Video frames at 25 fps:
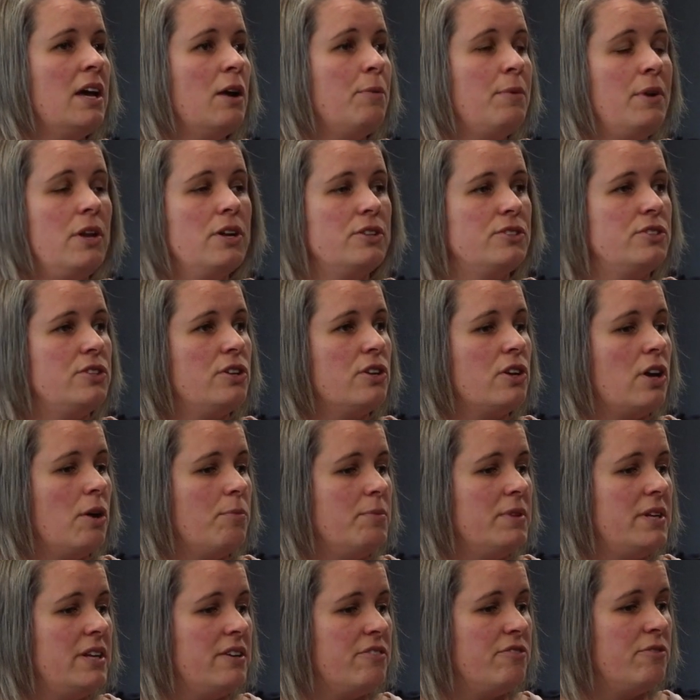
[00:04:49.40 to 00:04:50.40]
We looked at a
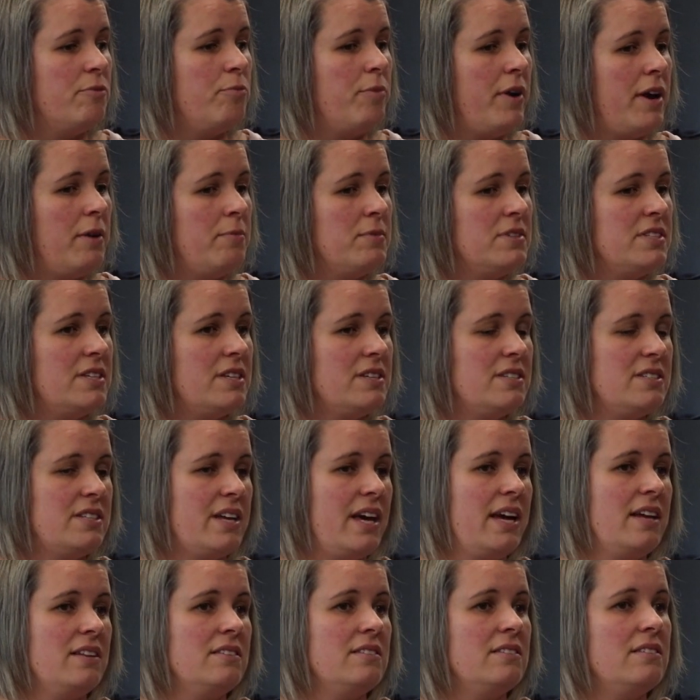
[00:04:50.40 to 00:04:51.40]
couple of different premises,
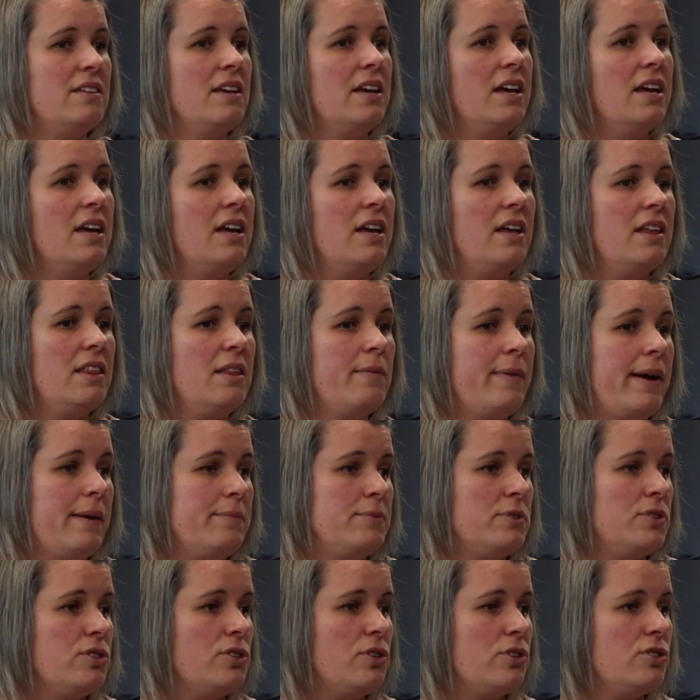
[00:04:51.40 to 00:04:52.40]
and the
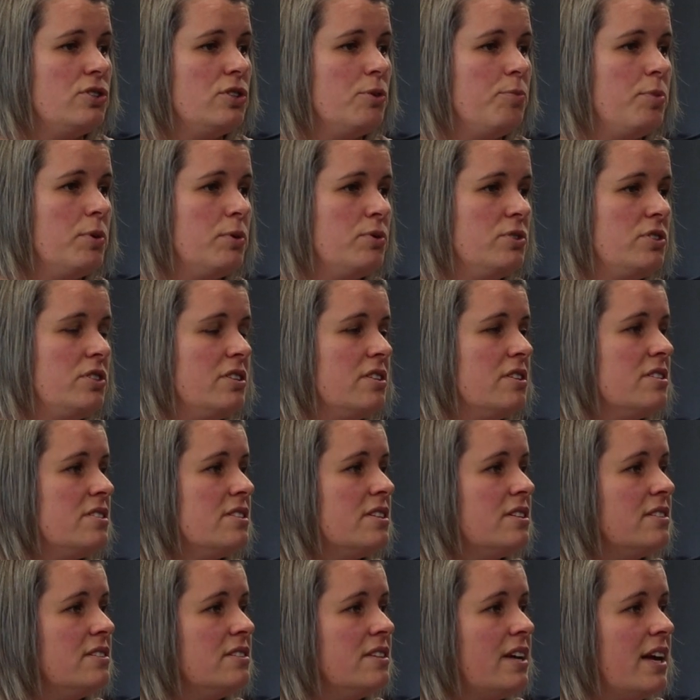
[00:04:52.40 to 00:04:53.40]
Baptist Church approached
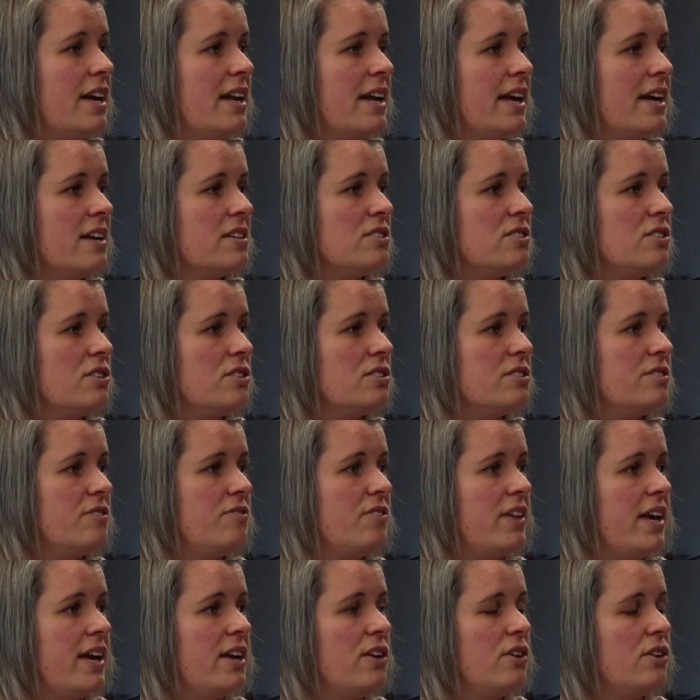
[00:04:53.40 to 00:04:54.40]
us and asked us
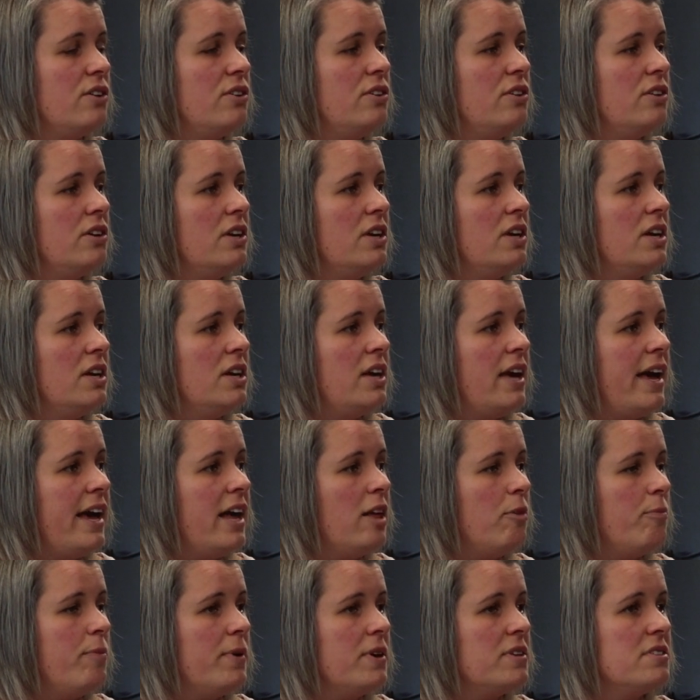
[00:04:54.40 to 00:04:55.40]
if they could
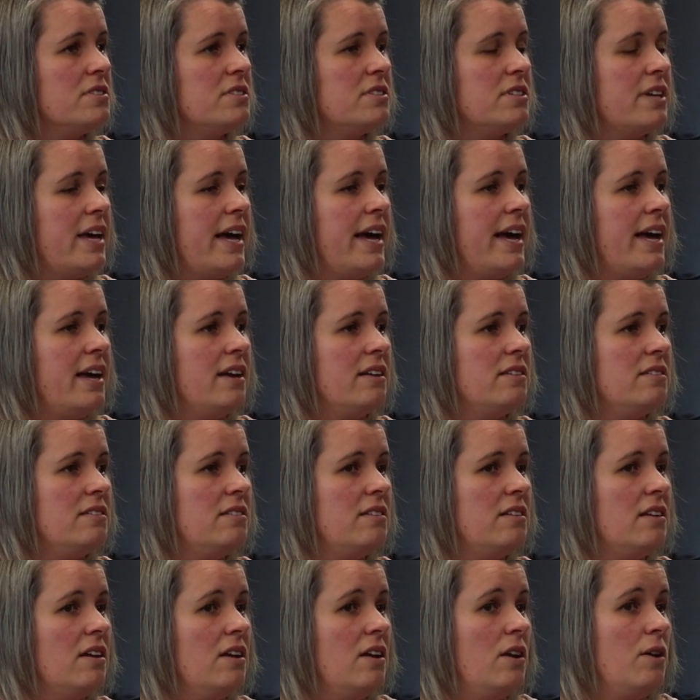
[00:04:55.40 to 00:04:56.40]
help us.
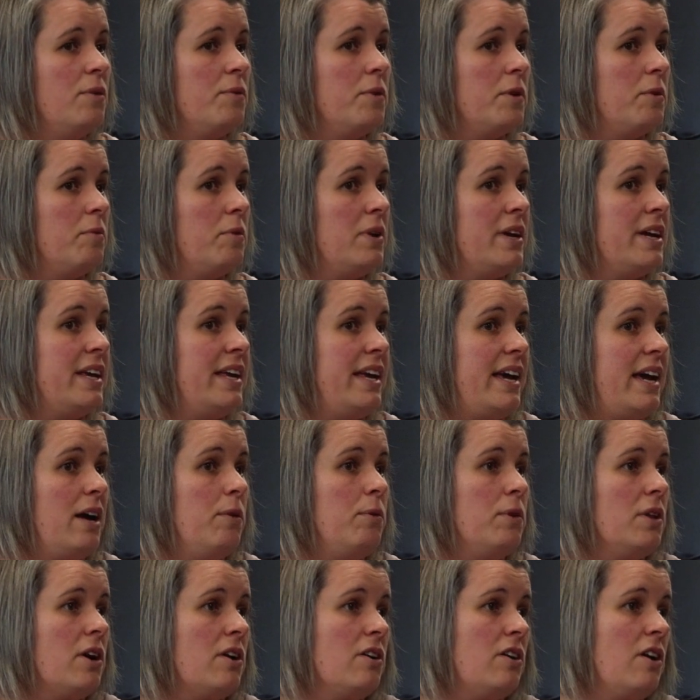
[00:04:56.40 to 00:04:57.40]
And we were like, yeah,
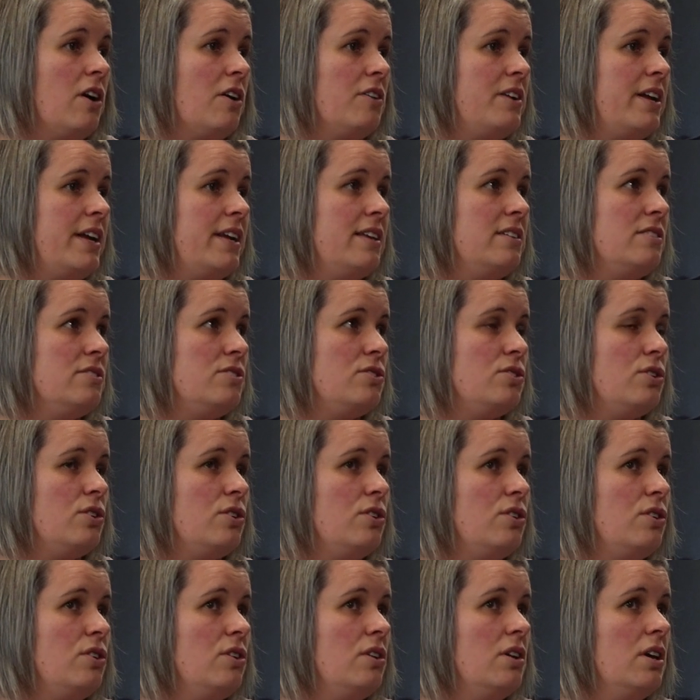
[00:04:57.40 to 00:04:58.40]
well, our heart is
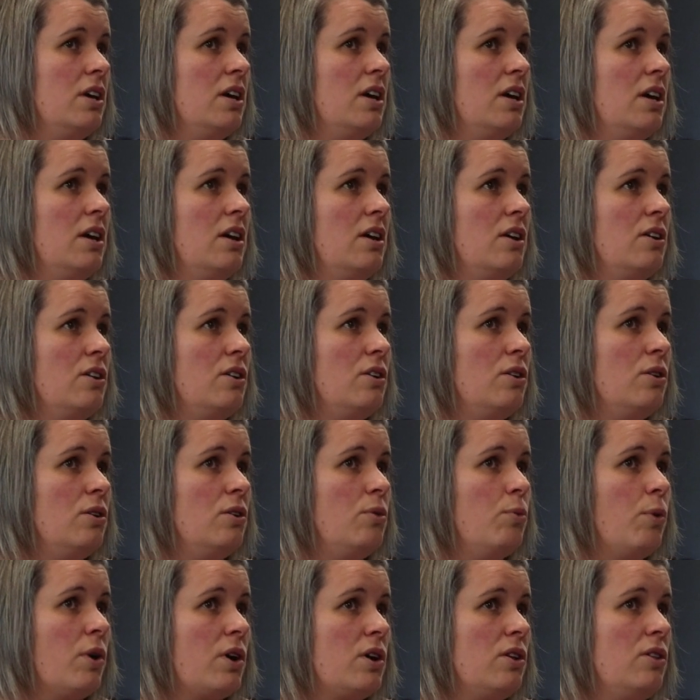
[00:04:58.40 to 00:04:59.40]
to
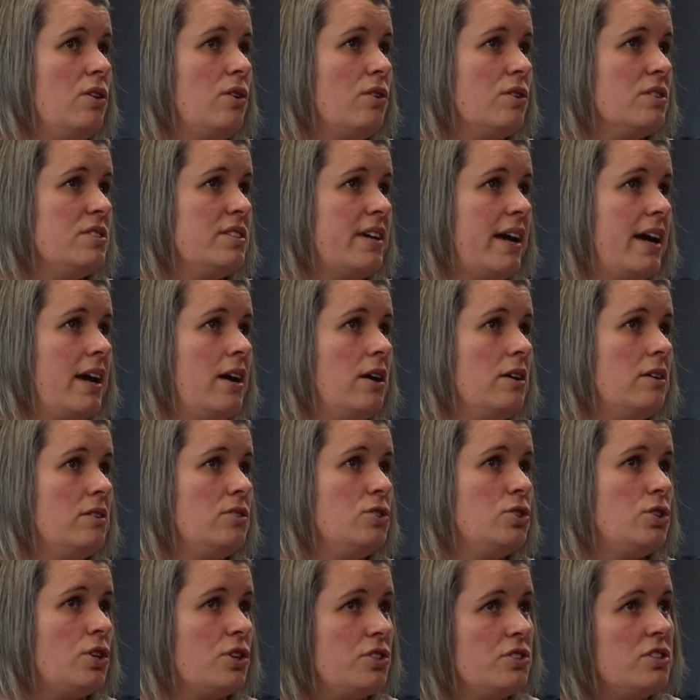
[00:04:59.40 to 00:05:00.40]
work alongside
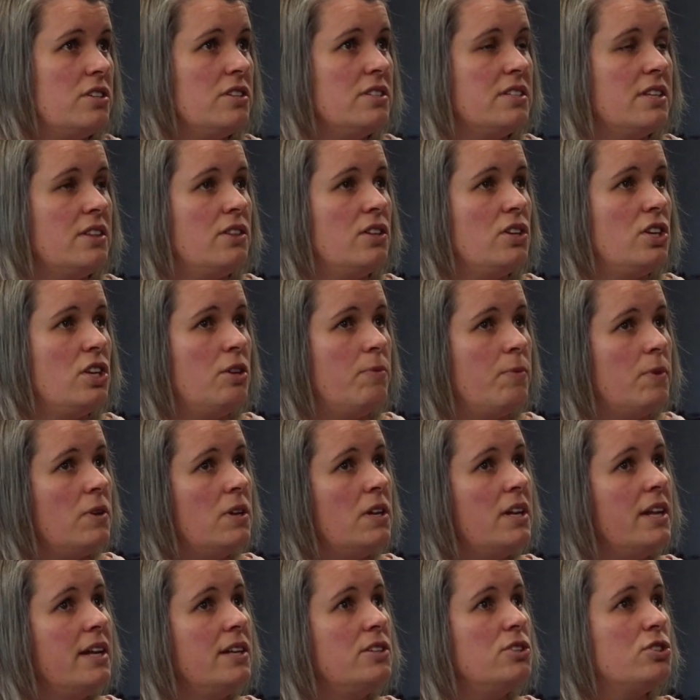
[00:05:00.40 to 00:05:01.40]
churches in the
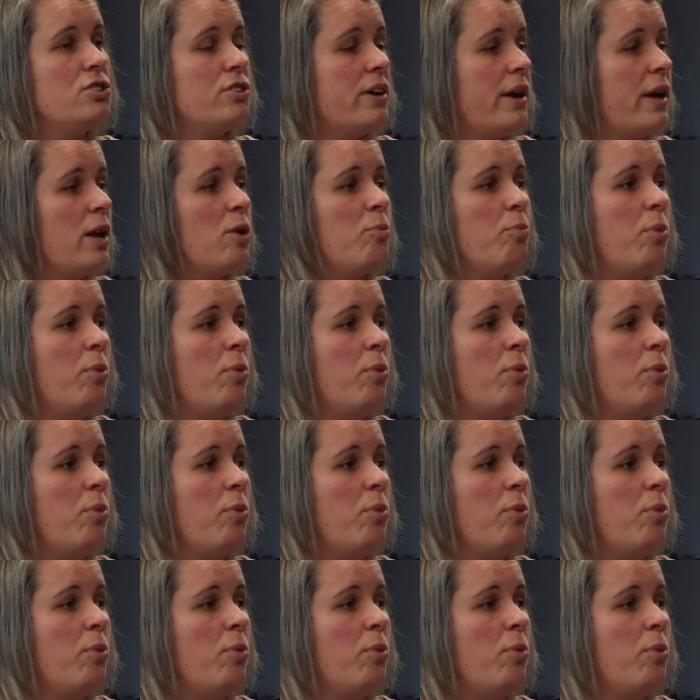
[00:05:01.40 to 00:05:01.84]
community to try and